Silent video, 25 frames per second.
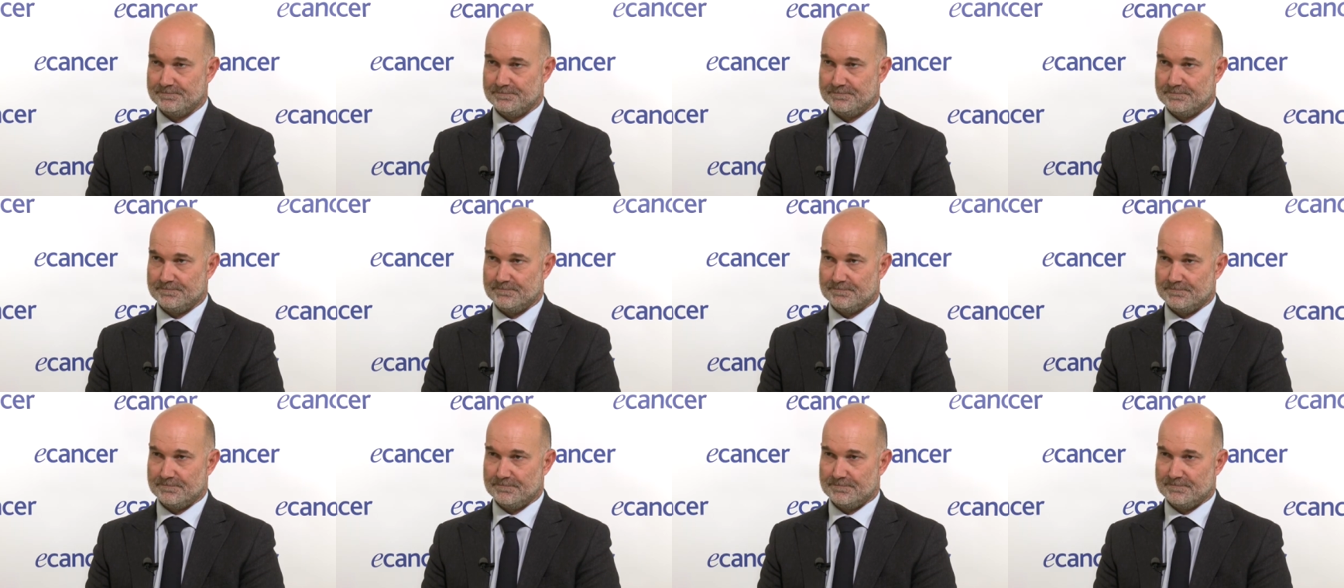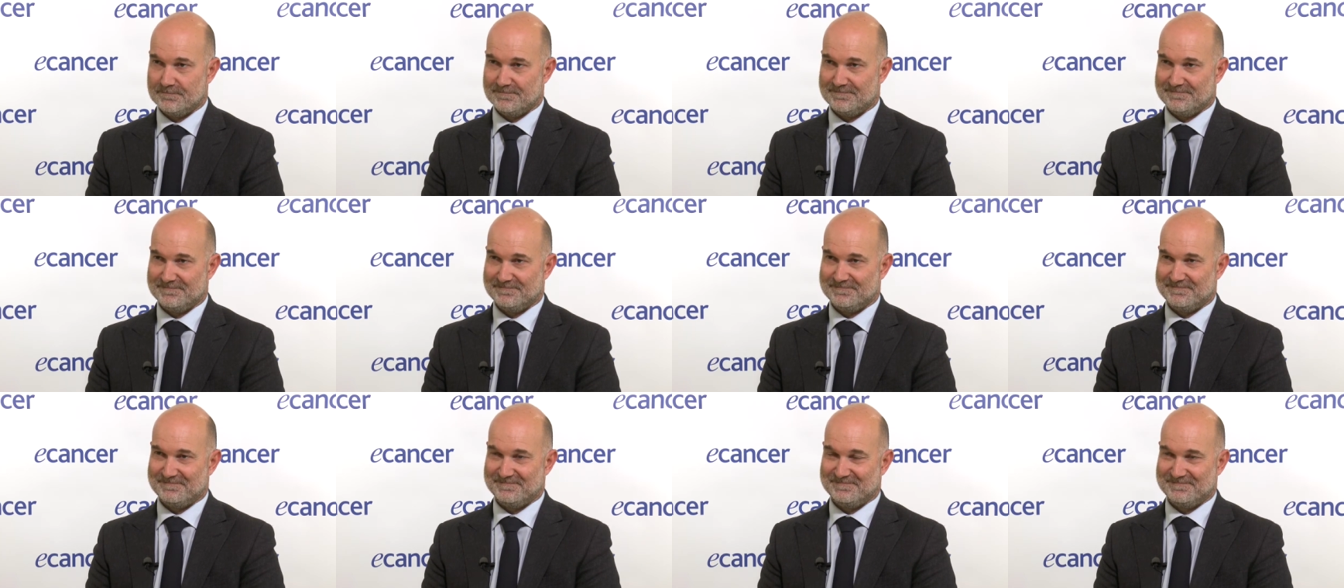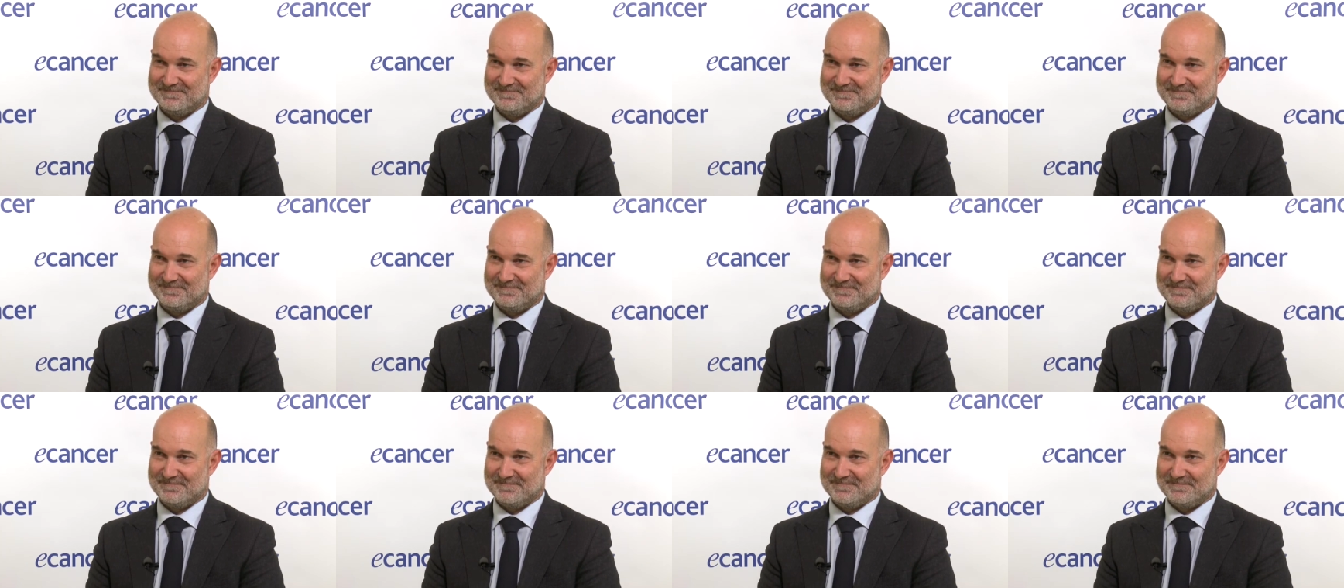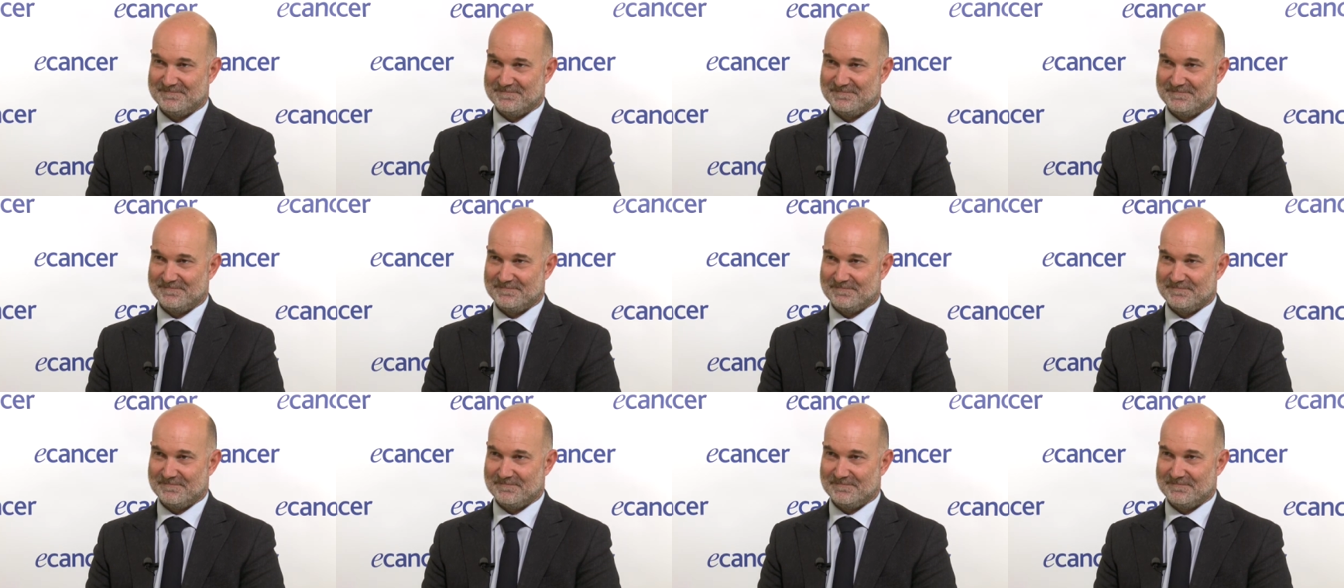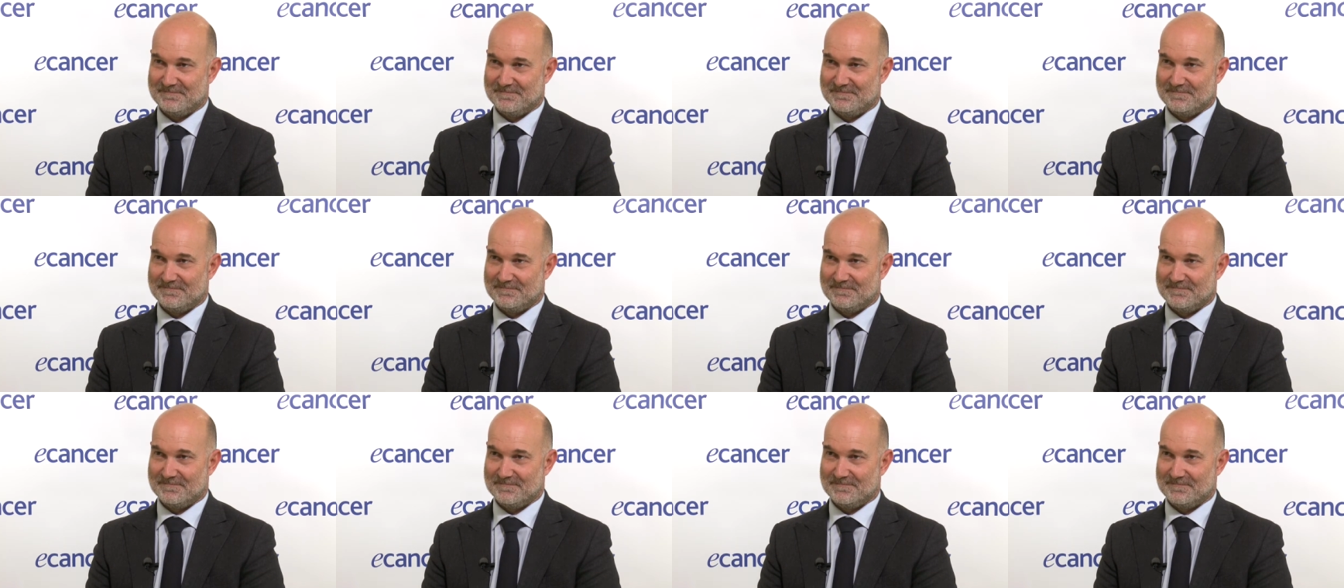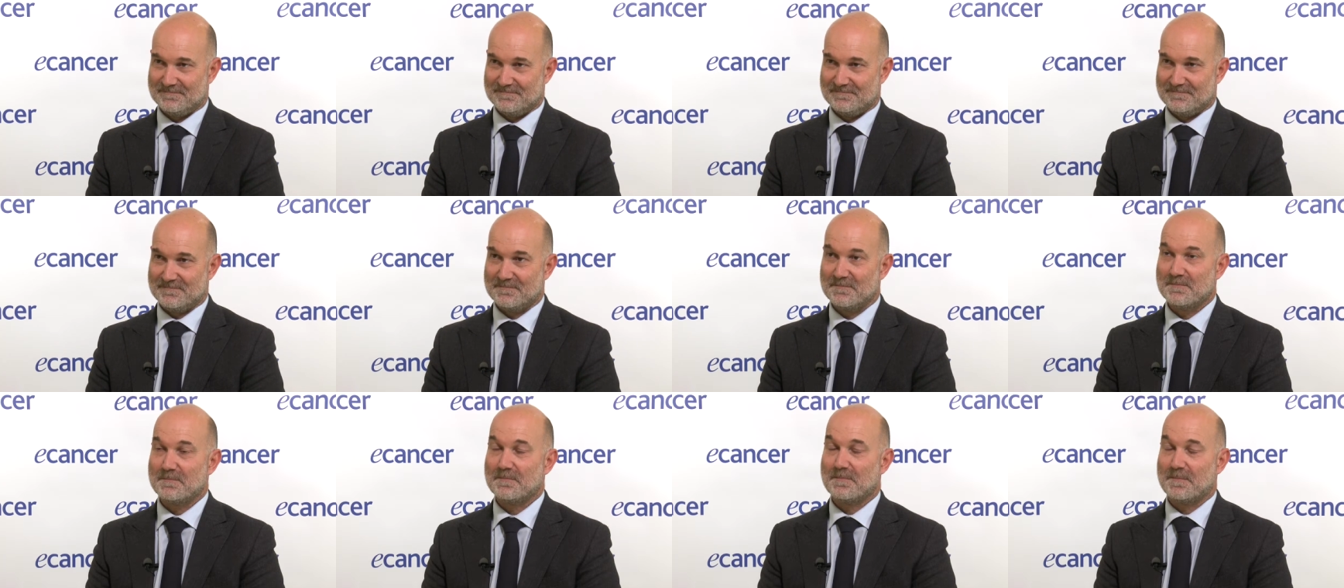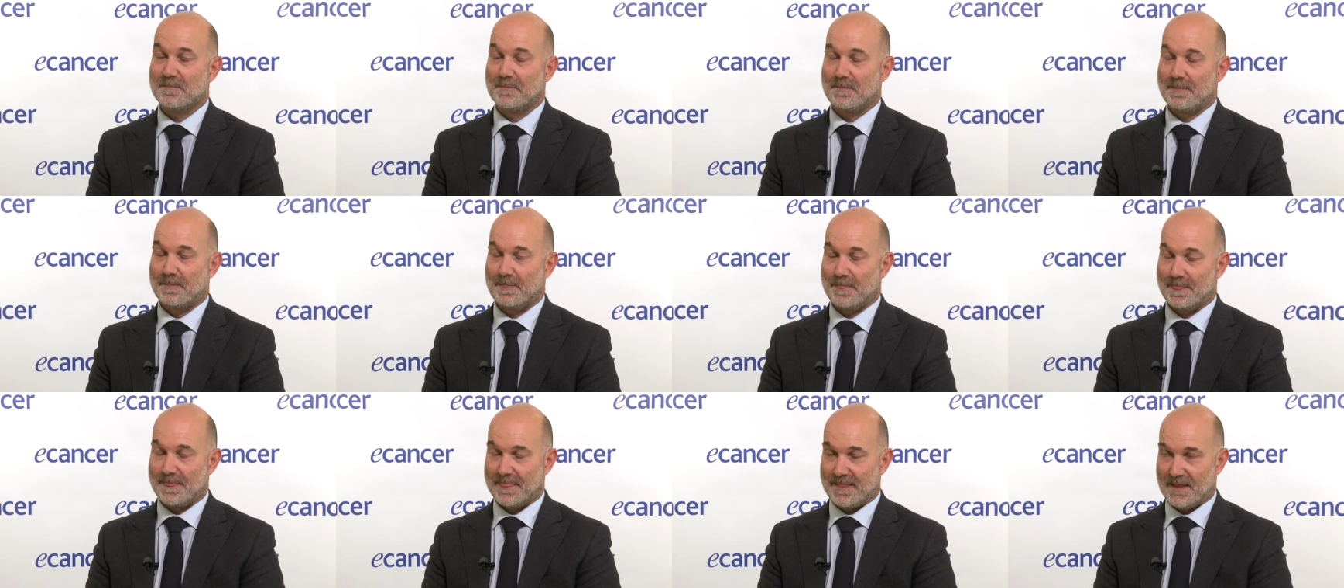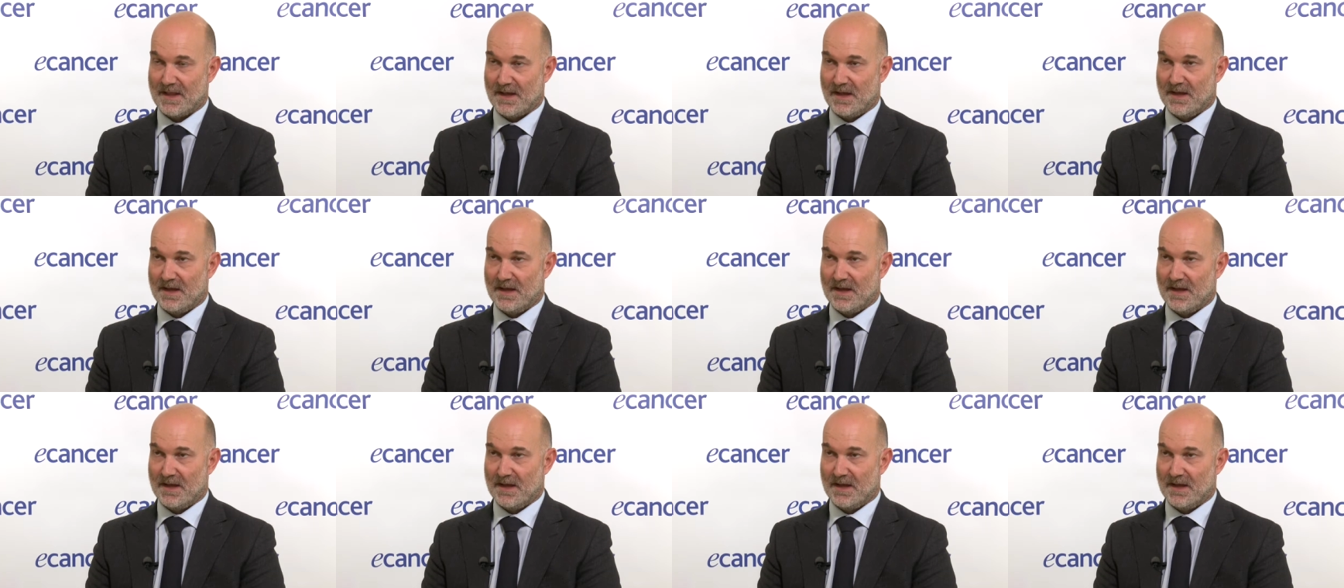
And can you talk about some of the results from these individual groups?